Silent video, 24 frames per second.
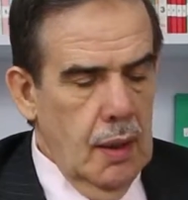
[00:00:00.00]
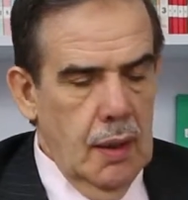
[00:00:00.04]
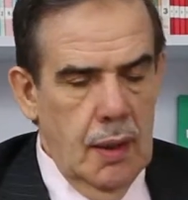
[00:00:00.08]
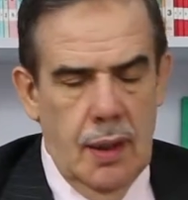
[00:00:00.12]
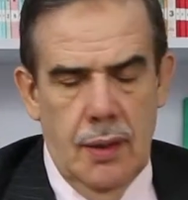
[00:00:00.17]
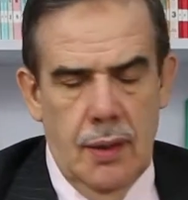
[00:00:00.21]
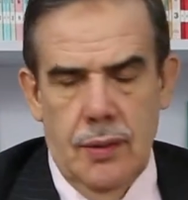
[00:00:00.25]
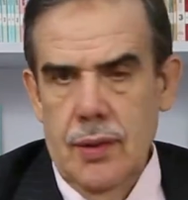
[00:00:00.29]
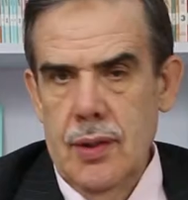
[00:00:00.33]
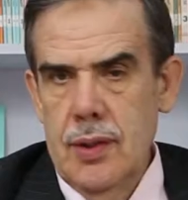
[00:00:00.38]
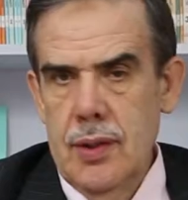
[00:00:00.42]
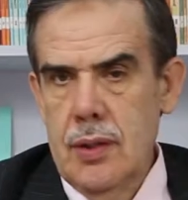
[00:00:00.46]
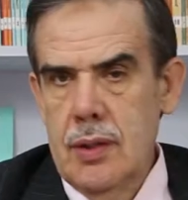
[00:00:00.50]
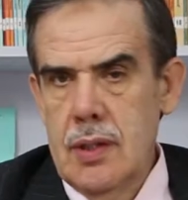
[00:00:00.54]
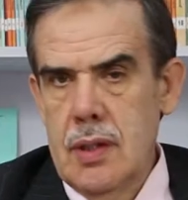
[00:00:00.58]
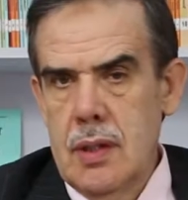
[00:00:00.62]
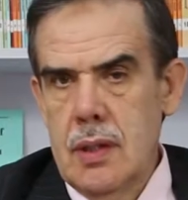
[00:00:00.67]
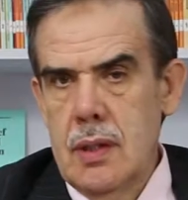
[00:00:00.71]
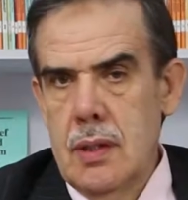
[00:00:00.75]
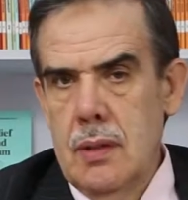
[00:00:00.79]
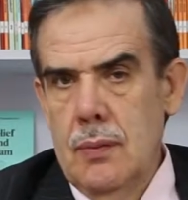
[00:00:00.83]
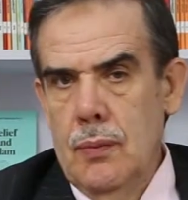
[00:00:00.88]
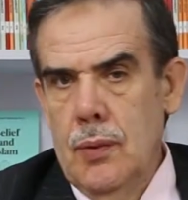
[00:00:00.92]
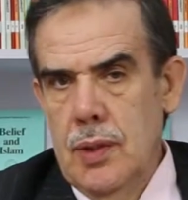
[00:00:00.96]
And
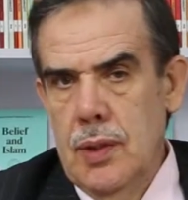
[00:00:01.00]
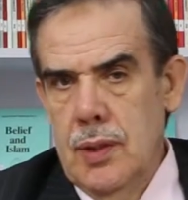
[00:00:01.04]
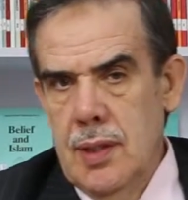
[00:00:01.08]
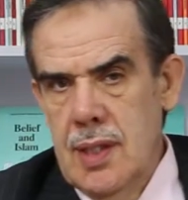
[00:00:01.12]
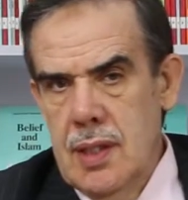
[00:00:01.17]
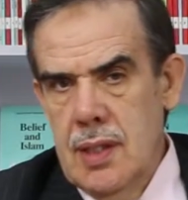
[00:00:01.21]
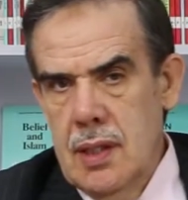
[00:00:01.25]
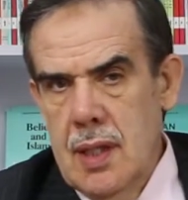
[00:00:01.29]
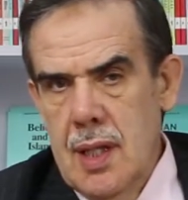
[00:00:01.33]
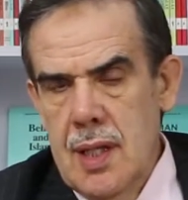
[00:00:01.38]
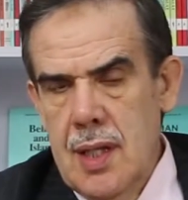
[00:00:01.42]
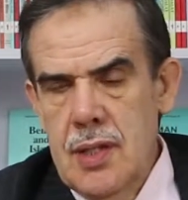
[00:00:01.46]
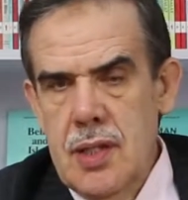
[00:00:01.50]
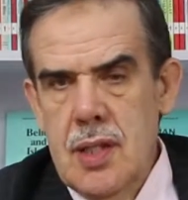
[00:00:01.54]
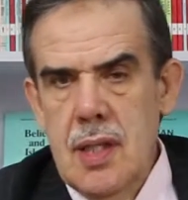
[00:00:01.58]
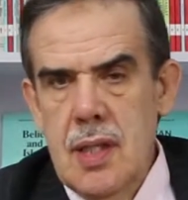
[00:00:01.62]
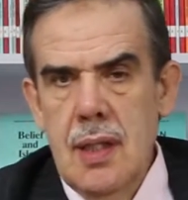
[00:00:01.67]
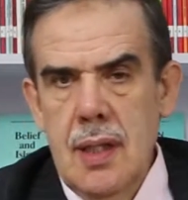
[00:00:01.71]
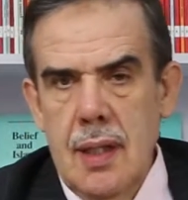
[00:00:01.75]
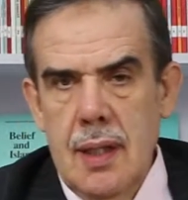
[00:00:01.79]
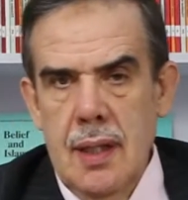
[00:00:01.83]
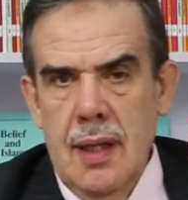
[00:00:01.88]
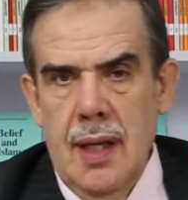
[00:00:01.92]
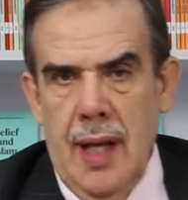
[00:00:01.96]
we're
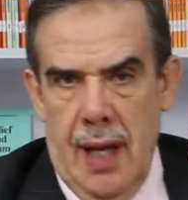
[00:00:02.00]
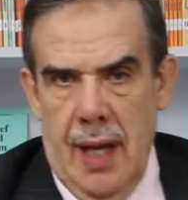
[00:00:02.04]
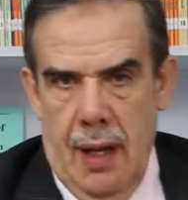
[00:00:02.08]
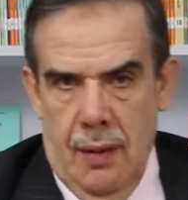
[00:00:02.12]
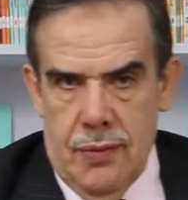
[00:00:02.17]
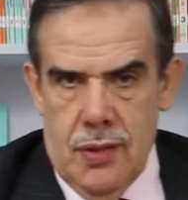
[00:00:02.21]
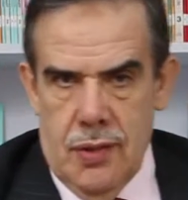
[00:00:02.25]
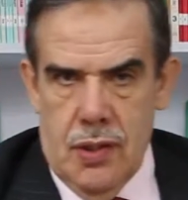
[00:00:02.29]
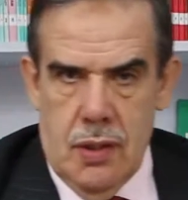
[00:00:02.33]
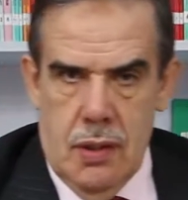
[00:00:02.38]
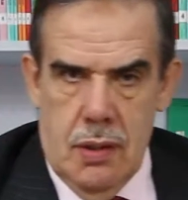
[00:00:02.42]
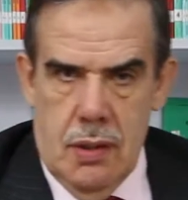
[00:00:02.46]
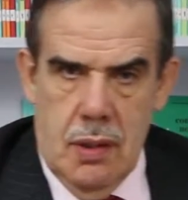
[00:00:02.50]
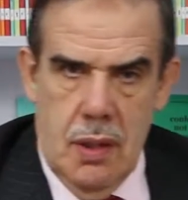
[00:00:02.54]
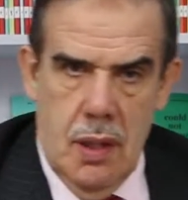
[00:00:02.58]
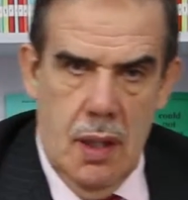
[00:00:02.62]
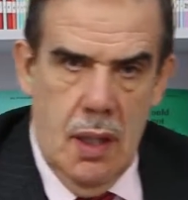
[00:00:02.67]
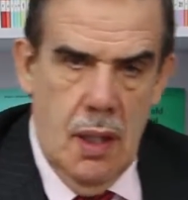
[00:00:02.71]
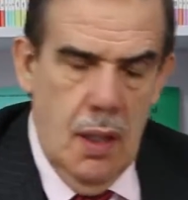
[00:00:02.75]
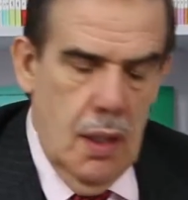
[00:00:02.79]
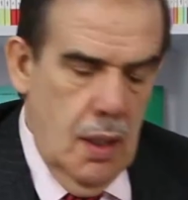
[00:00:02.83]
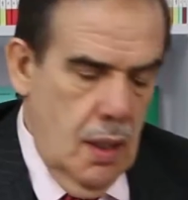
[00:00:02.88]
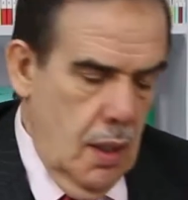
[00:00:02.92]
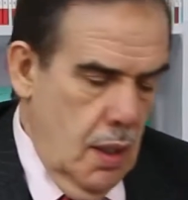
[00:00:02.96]
discussing nafs.
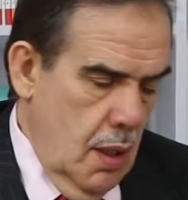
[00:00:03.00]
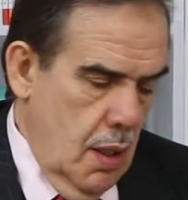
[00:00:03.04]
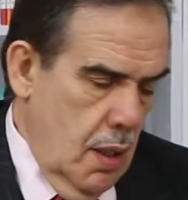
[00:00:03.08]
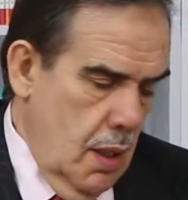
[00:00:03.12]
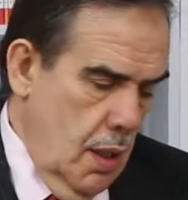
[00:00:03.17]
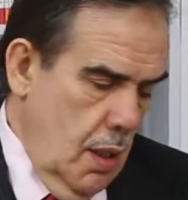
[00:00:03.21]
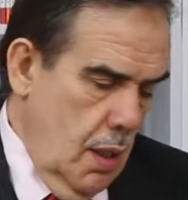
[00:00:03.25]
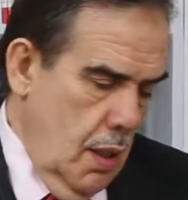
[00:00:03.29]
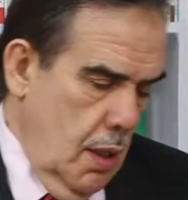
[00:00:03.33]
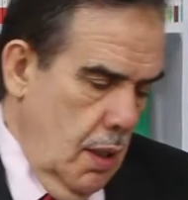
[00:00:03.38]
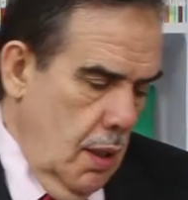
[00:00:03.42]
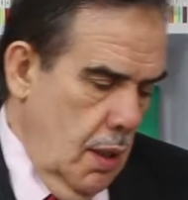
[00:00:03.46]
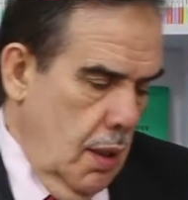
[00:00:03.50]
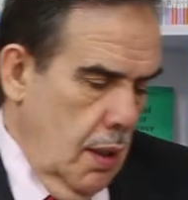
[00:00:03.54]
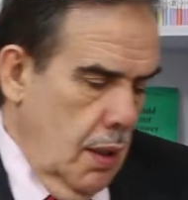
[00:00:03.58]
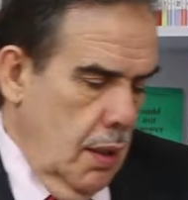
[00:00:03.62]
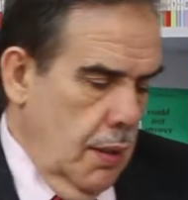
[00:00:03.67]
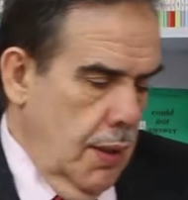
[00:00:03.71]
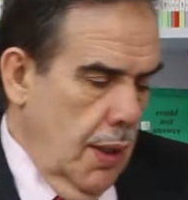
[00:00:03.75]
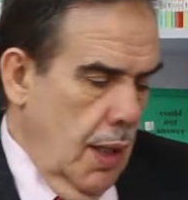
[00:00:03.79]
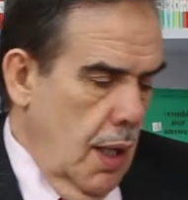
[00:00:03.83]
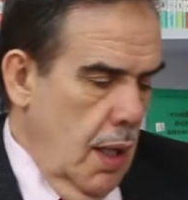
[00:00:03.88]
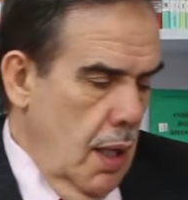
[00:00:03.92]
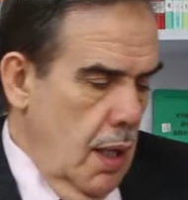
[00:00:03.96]

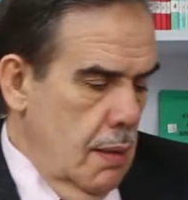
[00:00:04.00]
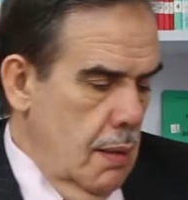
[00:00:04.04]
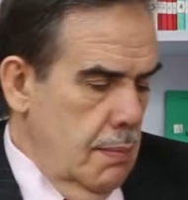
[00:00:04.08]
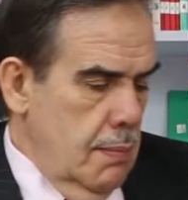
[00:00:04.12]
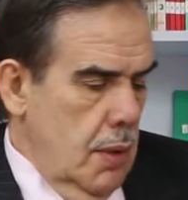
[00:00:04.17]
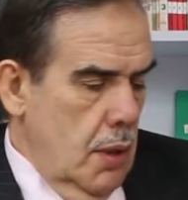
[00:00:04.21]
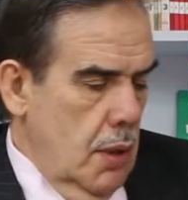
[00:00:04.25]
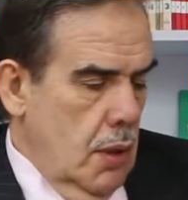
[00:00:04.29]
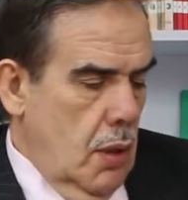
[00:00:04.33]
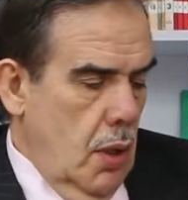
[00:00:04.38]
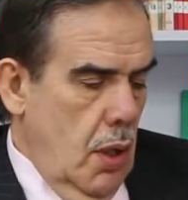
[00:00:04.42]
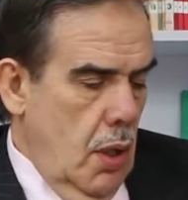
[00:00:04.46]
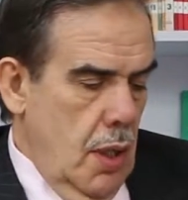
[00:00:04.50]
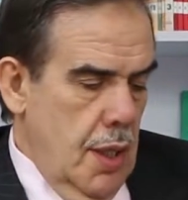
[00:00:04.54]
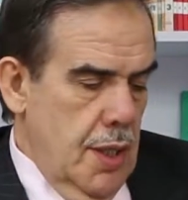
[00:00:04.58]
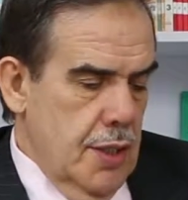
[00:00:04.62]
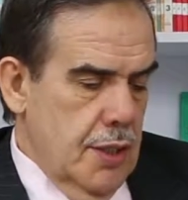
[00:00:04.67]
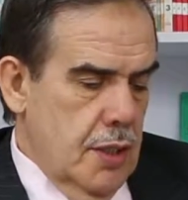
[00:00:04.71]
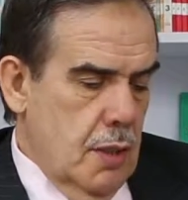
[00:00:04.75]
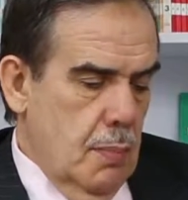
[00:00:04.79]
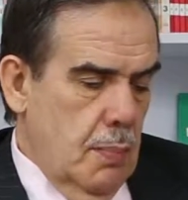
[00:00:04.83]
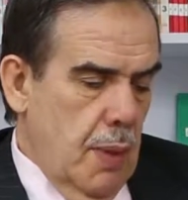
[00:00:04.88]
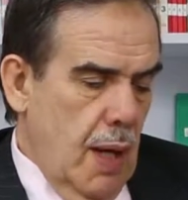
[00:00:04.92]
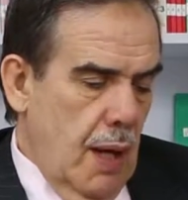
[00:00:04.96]
The harm
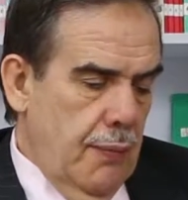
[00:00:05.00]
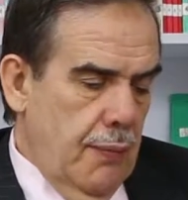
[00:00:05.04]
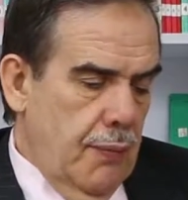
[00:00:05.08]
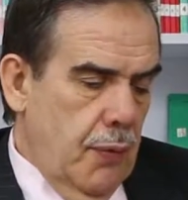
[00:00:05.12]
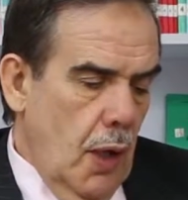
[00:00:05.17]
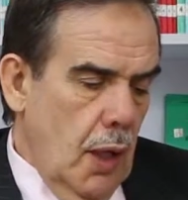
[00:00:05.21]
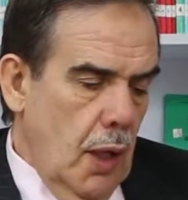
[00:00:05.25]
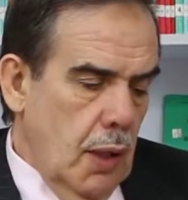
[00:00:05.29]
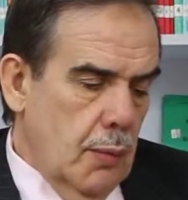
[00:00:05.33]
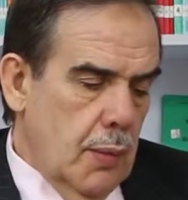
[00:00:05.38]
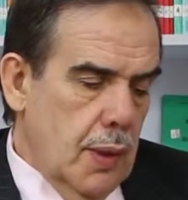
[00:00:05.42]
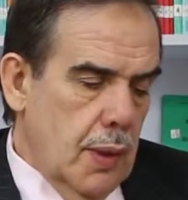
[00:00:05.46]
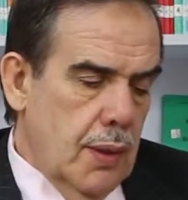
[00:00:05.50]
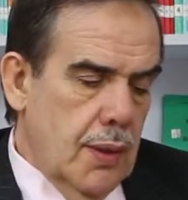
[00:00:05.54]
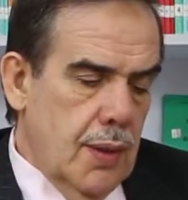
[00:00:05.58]
caused by following